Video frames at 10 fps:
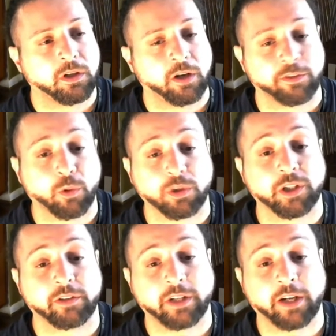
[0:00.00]

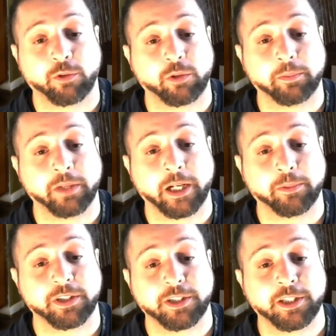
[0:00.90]
Unfortunately, I've only been able
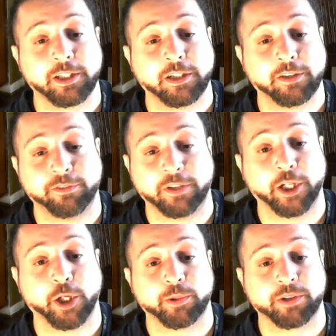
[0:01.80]
to see
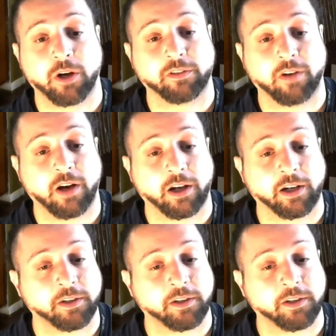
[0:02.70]
videos online.